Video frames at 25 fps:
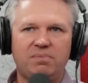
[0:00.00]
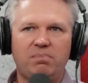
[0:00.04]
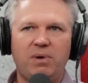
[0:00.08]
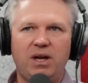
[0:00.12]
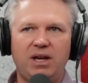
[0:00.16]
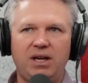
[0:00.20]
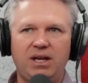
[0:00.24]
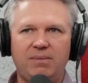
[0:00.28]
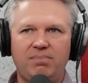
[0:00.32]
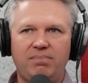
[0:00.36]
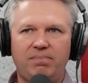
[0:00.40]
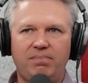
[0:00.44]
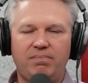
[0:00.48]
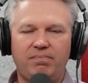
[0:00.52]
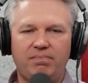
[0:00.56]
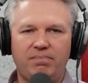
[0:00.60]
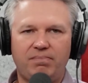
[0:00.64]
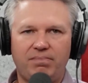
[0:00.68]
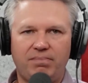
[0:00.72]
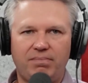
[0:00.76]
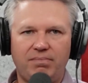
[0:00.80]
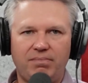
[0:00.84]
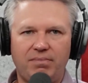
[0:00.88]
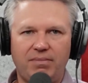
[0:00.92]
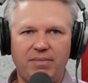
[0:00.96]
money
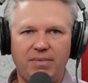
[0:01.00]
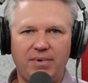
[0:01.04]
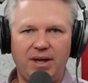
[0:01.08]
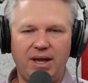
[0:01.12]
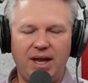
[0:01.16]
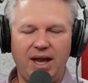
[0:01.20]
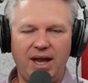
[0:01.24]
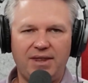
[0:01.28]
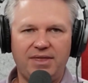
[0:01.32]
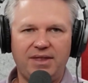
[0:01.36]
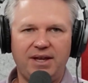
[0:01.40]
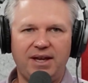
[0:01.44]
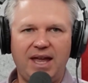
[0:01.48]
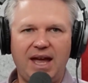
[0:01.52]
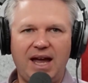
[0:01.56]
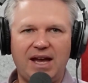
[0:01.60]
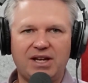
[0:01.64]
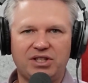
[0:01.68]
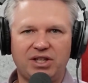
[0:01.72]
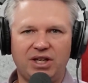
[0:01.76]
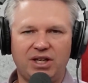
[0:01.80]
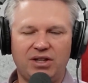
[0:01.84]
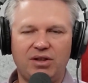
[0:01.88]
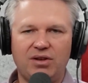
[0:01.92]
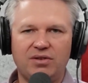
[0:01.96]
and the
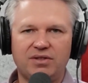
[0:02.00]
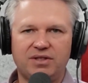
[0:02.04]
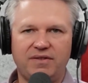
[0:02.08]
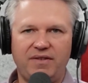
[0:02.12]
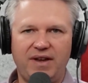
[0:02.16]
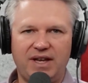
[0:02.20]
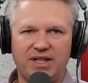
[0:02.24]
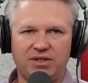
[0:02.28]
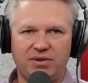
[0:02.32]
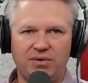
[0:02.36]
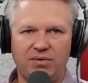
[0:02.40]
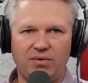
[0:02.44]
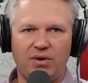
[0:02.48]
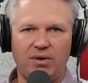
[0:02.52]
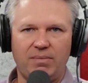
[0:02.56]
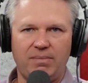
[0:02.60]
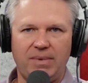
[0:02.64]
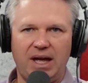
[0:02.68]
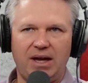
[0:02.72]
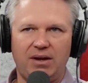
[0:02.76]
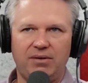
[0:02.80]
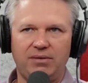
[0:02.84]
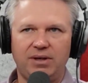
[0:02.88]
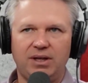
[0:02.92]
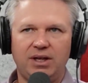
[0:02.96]
cash at close of escrow
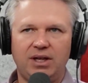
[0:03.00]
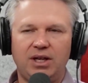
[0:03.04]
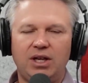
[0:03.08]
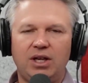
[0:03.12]
amount.